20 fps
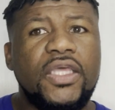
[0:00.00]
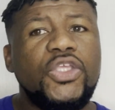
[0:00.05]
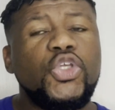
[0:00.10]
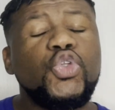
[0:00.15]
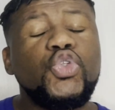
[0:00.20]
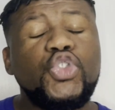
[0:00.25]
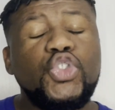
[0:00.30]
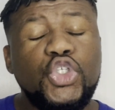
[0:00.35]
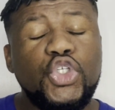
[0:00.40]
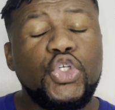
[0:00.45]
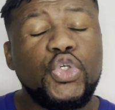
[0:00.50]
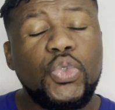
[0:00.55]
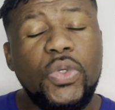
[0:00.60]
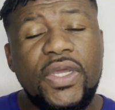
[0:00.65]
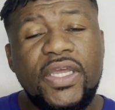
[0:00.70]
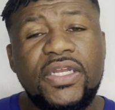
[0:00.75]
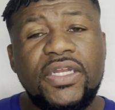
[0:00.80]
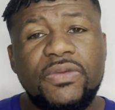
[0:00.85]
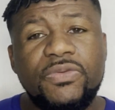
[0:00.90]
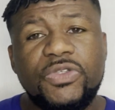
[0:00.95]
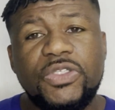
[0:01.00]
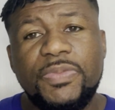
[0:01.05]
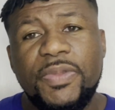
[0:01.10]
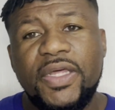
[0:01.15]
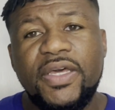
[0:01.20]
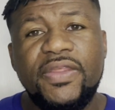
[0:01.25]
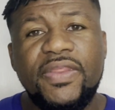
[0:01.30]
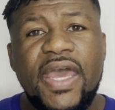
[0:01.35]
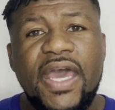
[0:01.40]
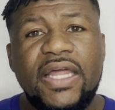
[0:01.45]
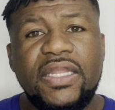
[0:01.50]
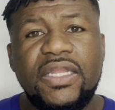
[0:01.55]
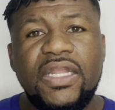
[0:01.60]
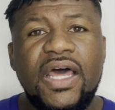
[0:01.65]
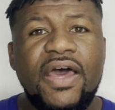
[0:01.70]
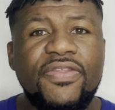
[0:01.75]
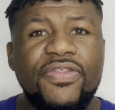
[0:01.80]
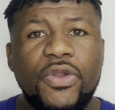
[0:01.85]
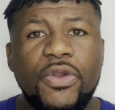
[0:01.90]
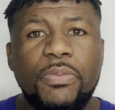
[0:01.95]
You do end up smelling that
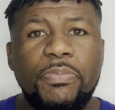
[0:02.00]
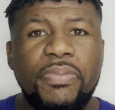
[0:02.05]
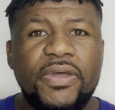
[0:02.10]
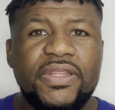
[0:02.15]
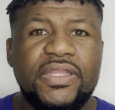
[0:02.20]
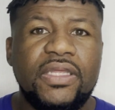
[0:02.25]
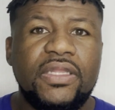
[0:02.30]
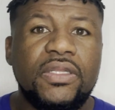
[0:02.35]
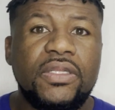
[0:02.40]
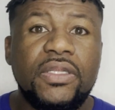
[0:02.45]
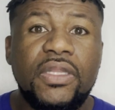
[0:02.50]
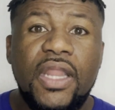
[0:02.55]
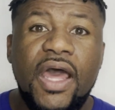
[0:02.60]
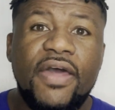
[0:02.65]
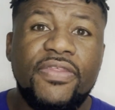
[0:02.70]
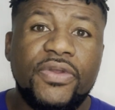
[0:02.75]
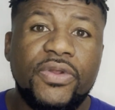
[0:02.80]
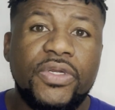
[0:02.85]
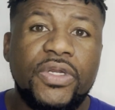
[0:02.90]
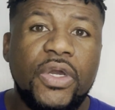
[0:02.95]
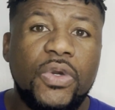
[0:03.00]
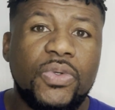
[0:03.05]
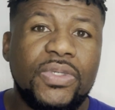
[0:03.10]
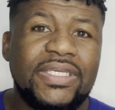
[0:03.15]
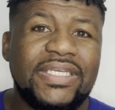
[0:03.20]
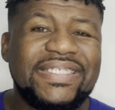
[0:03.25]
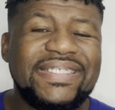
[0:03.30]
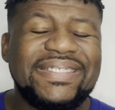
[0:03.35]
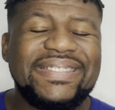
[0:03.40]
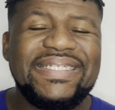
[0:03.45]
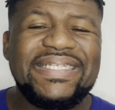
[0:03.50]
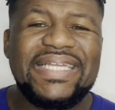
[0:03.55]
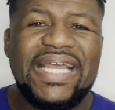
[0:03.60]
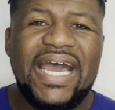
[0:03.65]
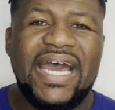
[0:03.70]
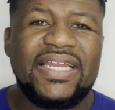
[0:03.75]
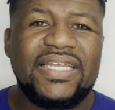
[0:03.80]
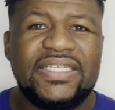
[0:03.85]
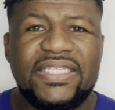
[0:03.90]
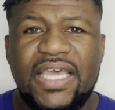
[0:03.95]
leather, but the leather note is
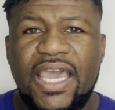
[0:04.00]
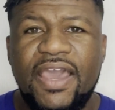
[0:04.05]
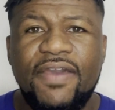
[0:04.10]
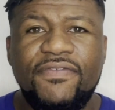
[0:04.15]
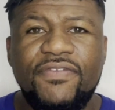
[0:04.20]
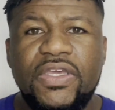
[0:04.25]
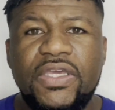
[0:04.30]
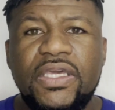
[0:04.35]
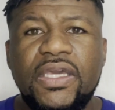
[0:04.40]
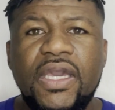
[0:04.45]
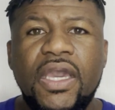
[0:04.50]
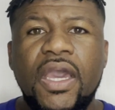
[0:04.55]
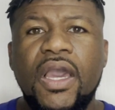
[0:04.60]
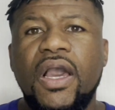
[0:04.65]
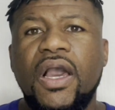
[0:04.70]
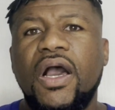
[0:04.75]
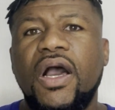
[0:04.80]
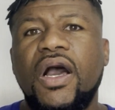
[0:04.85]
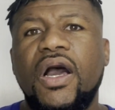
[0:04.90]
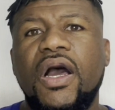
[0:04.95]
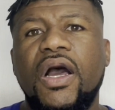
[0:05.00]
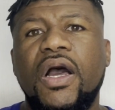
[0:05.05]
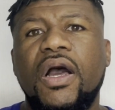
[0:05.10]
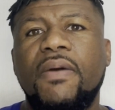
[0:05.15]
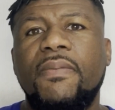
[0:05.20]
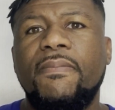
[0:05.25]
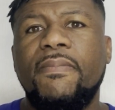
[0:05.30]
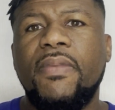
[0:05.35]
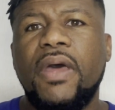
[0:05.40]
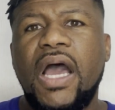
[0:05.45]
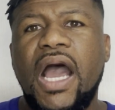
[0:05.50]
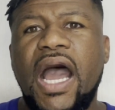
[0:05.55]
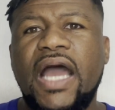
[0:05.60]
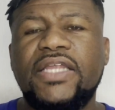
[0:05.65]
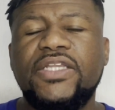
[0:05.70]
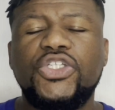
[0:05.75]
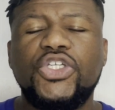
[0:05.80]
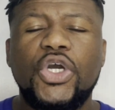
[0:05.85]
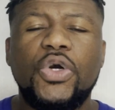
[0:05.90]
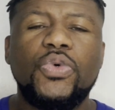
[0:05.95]
not as heavy.
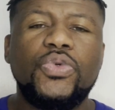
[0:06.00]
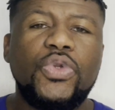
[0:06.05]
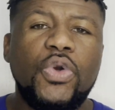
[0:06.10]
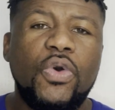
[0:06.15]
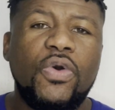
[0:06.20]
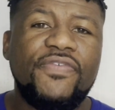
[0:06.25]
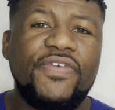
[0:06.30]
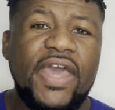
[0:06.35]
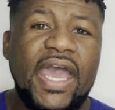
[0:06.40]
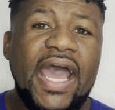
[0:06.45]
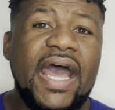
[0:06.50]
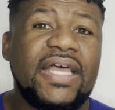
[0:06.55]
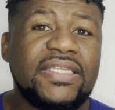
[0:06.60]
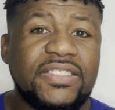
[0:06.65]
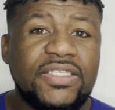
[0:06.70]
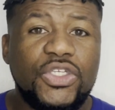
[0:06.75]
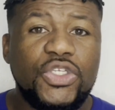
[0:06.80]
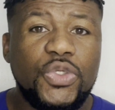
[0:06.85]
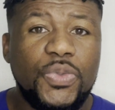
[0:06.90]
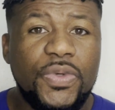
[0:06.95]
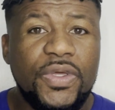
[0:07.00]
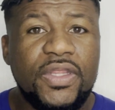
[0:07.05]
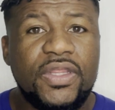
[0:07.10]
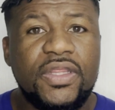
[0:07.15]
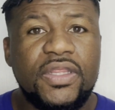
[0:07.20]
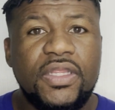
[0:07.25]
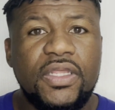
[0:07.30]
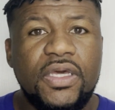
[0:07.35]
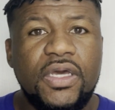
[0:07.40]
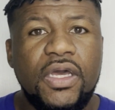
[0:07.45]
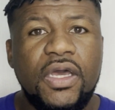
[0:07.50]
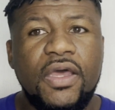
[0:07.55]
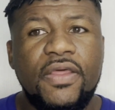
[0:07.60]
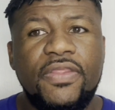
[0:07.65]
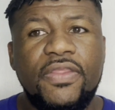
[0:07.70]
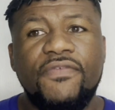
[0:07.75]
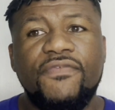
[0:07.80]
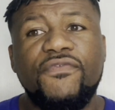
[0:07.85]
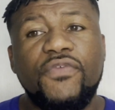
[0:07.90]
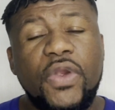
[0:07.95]
I don't know if it has to do with
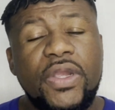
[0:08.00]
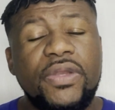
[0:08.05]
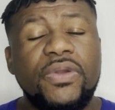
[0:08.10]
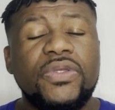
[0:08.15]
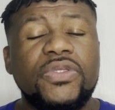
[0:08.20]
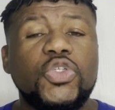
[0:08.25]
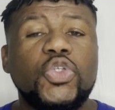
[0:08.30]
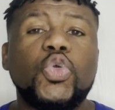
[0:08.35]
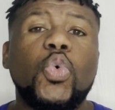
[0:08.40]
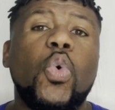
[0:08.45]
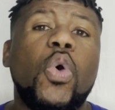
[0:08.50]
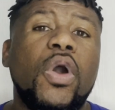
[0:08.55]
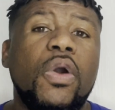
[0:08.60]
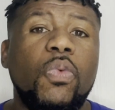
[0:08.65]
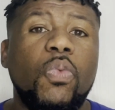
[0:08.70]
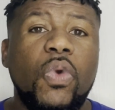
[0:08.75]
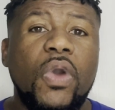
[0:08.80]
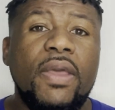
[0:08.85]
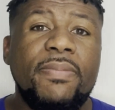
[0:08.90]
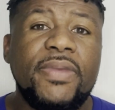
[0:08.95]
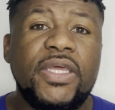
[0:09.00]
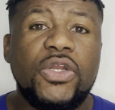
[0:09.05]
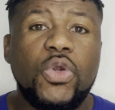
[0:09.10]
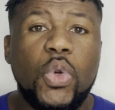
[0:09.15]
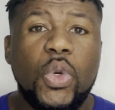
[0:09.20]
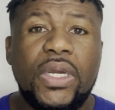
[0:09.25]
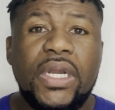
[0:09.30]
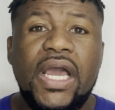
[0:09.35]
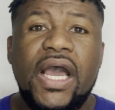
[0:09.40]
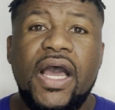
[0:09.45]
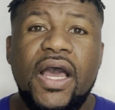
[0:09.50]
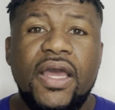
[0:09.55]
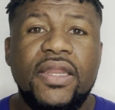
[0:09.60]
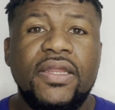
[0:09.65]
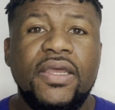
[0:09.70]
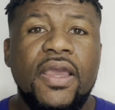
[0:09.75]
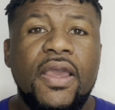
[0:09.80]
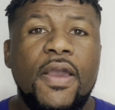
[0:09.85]
the fragrance on women or not,